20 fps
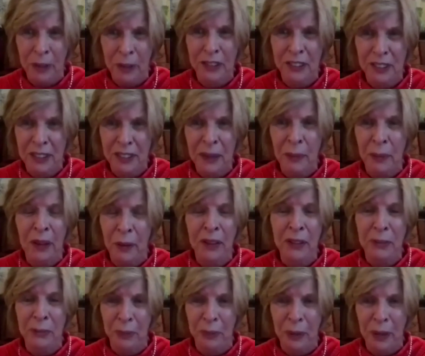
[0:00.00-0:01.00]
she was
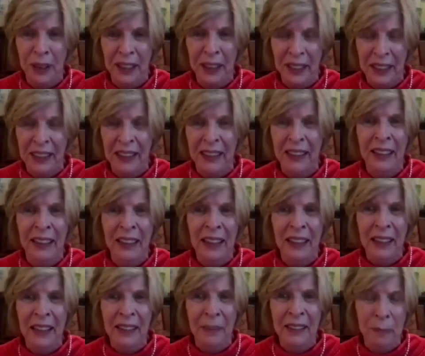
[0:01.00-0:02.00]
running
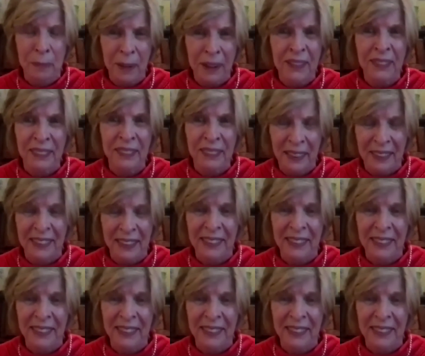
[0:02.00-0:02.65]
the business